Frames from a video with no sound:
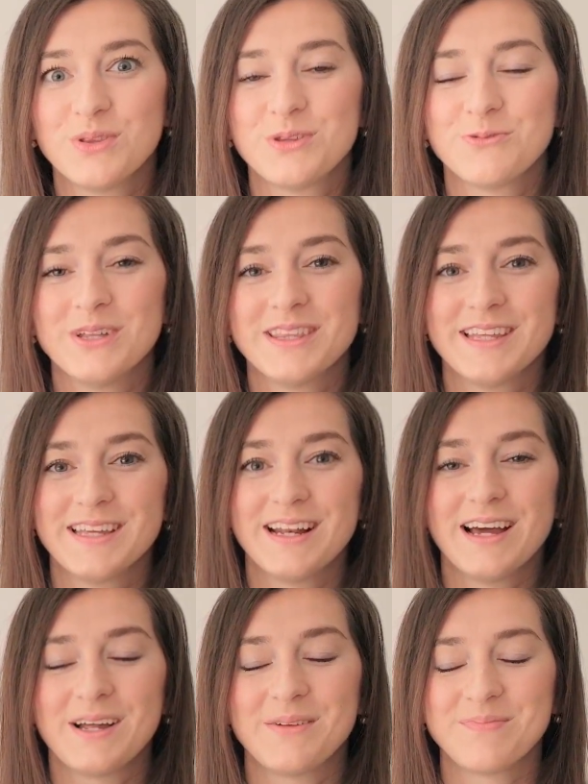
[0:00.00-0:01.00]
the one that
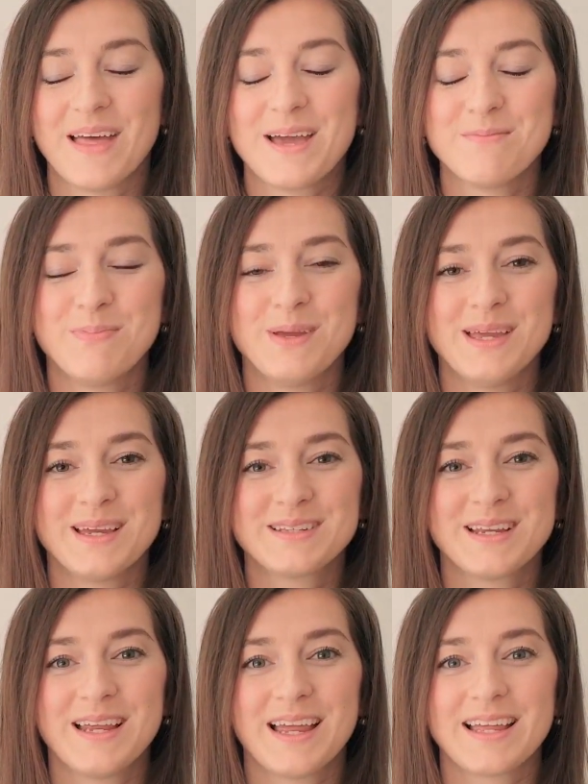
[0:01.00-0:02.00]
I
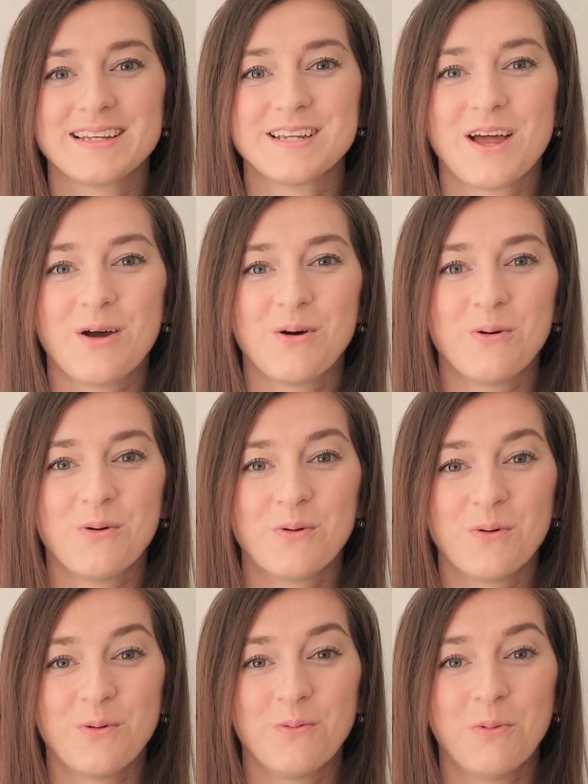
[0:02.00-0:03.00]
picked, and
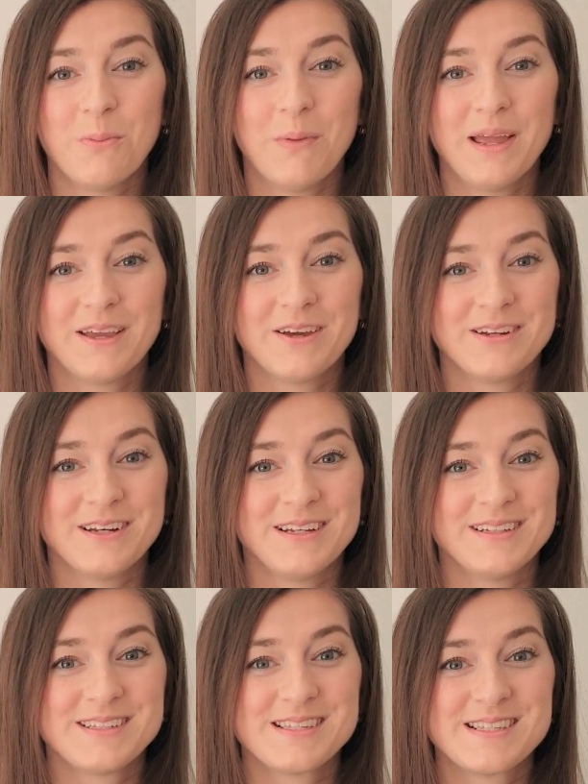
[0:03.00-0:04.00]
oh my
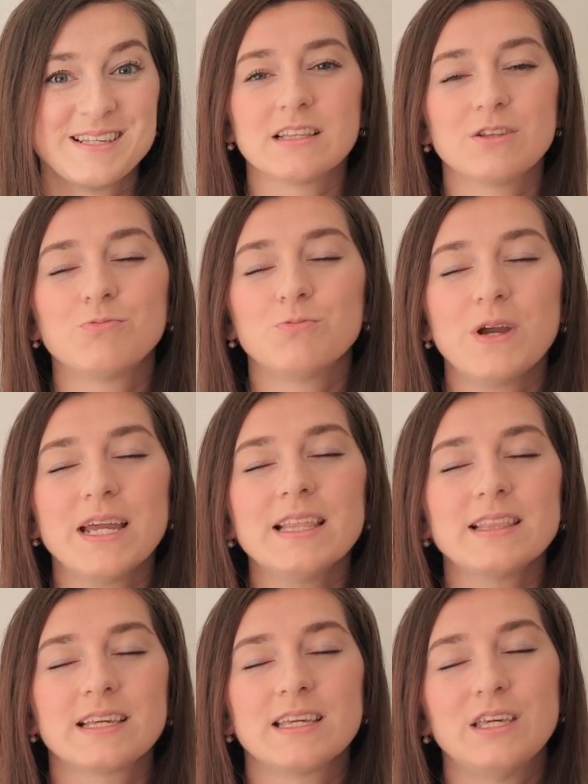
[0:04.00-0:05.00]
goodness, the way
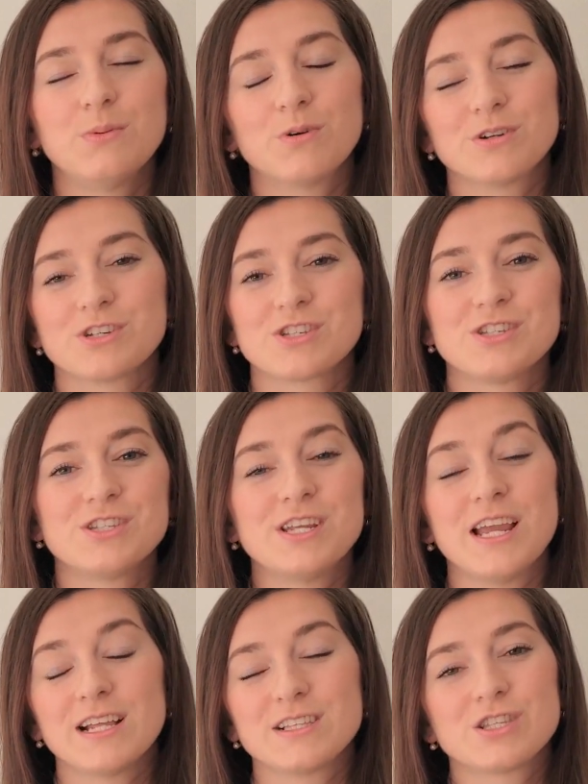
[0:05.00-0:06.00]
that the keyboard just
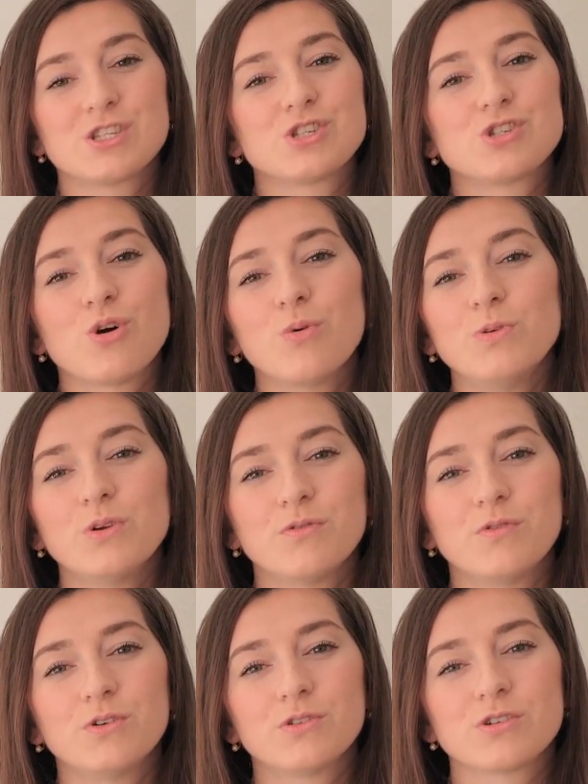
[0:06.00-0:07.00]
stands, it's so beautiful.